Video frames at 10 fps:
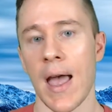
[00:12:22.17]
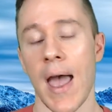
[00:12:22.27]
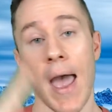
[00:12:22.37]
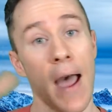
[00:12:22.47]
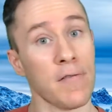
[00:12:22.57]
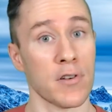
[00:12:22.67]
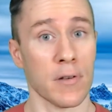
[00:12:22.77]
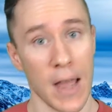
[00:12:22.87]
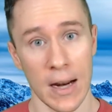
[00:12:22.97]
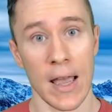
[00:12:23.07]
after
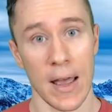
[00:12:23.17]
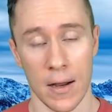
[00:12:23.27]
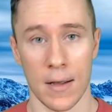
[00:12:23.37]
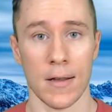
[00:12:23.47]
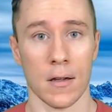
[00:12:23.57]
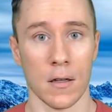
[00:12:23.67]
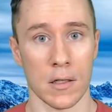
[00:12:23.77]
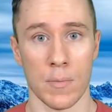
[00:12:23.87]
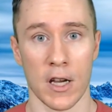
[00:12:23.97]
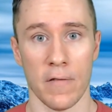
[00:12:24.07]
that
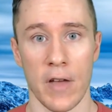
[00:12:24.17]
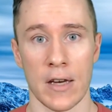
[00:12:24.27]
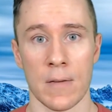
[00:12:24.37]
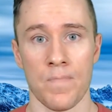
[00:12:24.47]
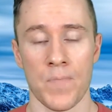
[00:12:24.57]
cataclysmic event,